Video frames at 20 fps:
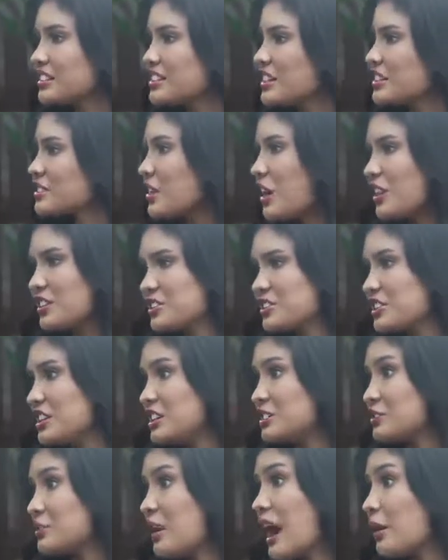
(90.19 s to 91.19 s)
technology
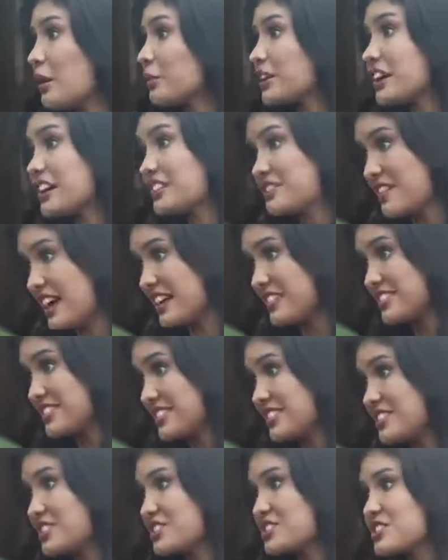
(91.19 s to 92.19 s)
into our
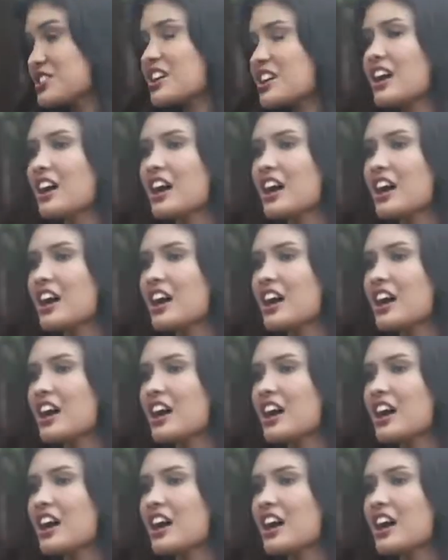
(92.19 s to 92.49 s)
advantage.